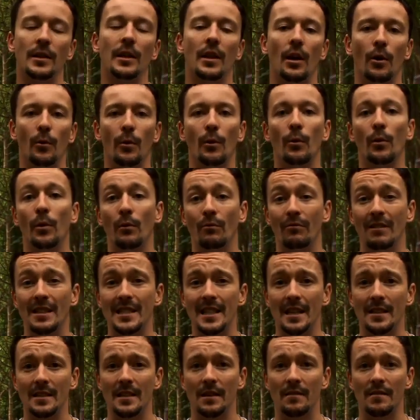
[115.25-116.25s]
you know, we want to
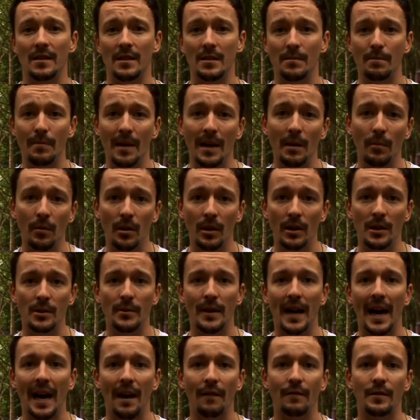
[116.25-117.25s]
risk ourselves as minimal as
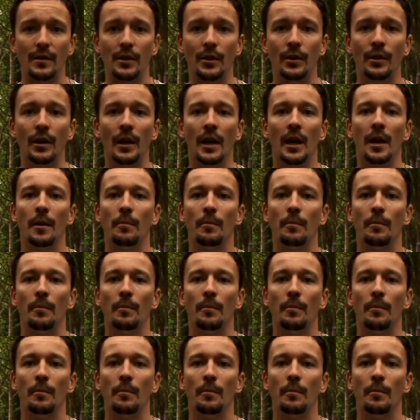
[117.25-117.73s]
we have to,